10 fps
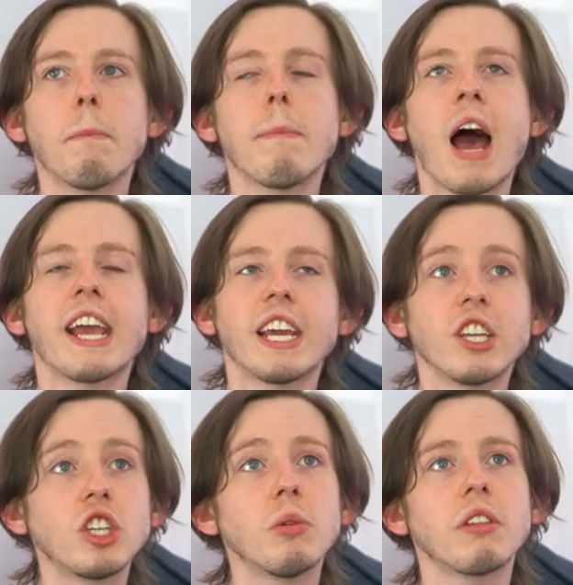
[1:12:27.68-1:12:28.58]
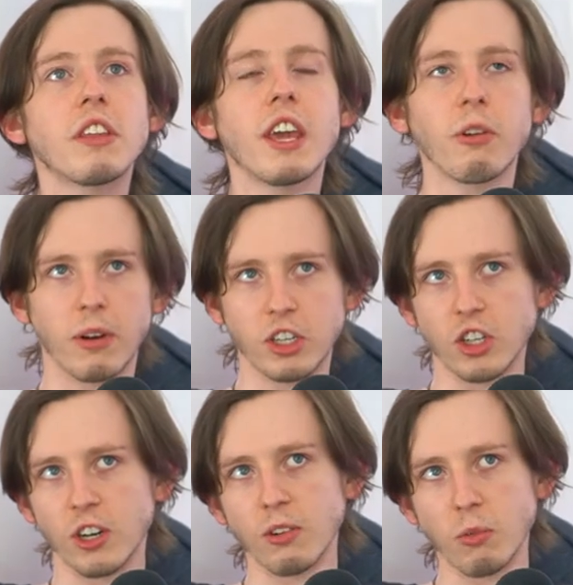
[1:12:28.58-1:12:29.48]
Yeah. my issue with King
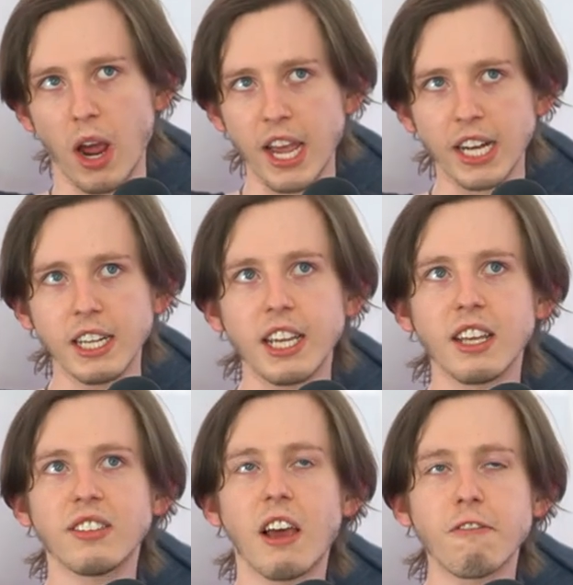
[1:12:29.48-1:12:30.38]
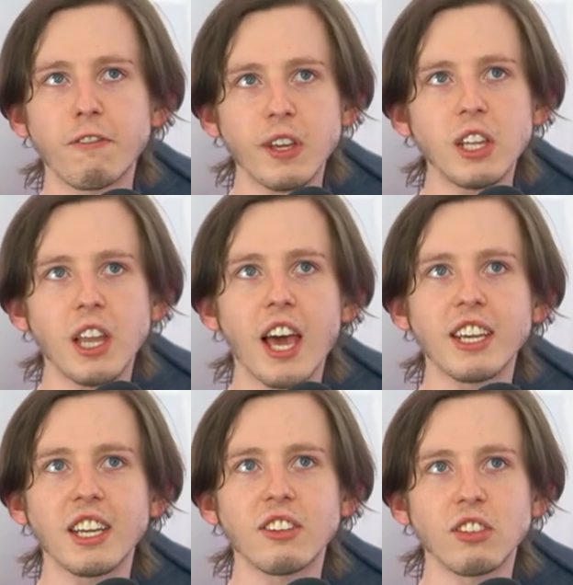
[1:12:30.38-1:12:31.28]
Richard, right, is I feel
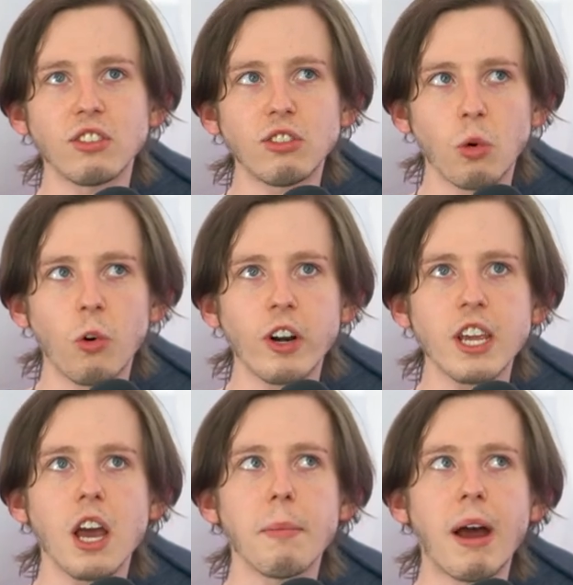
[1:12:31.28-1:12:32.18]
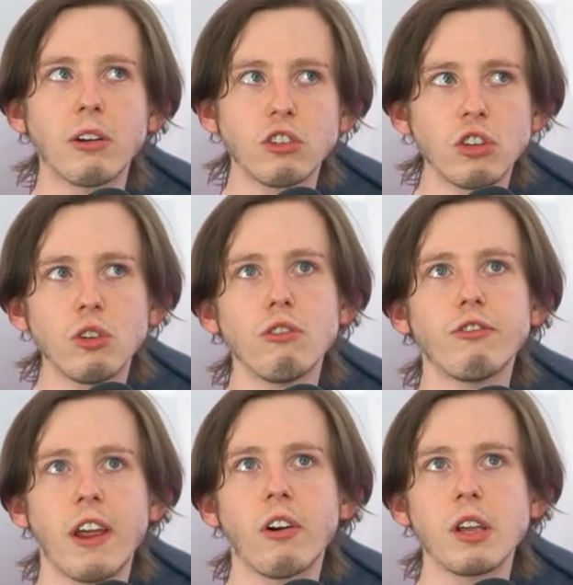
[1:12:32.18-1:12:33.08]
like it's a story about two
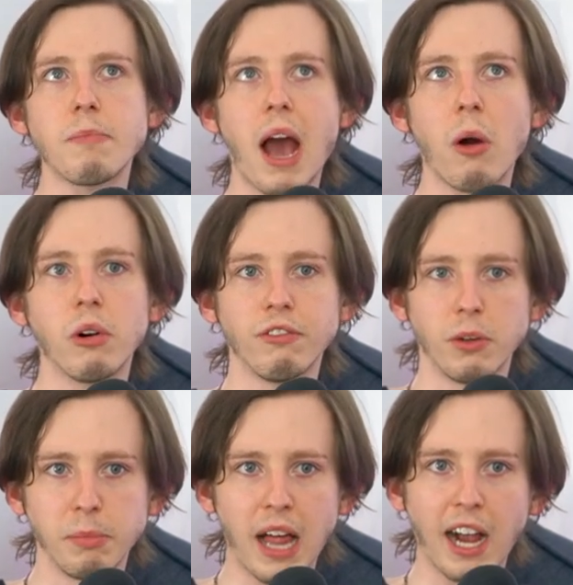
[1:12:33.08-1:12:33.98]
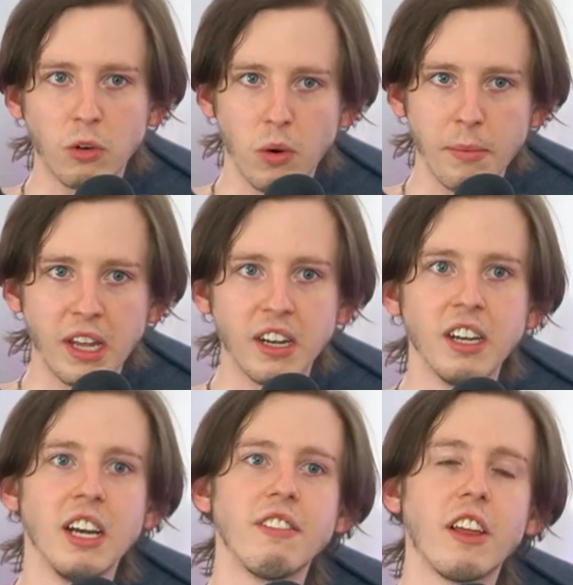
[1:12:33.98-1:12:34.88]
very powerful black women
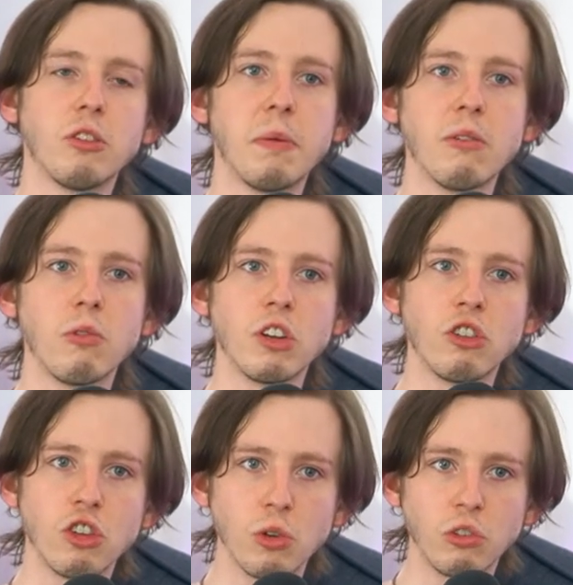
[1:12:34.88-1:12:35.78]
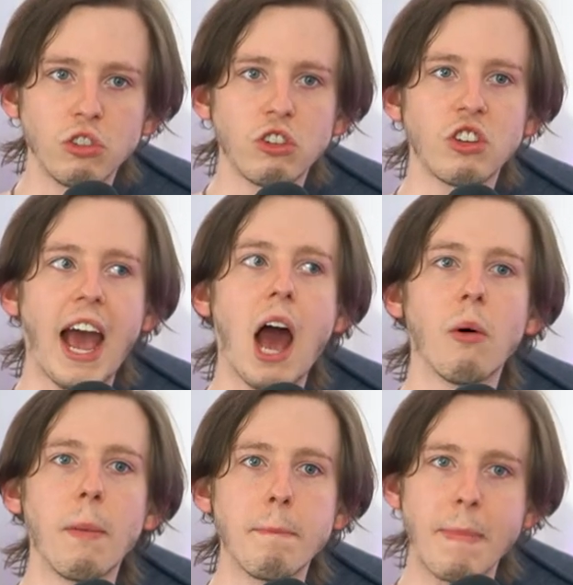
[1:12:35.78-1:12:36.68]
that's been reduced to
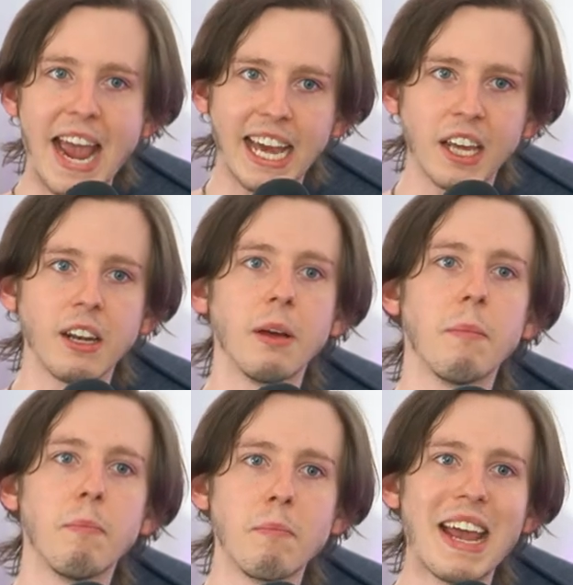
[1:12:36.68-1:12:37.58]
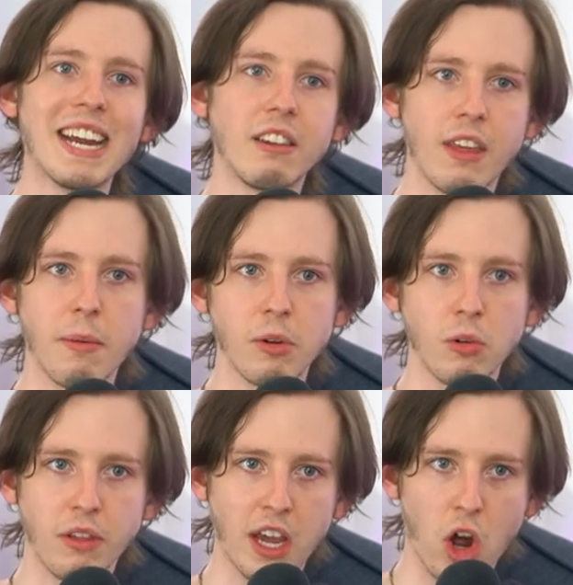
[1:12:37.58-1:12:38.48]
how a man made them
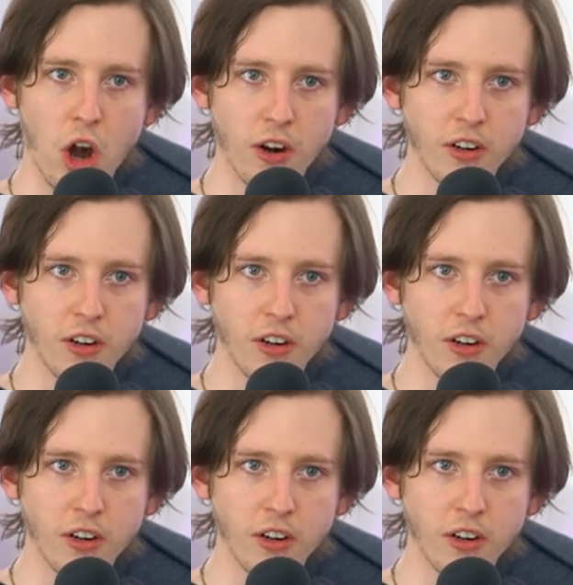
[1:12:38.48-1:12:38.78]
who they are.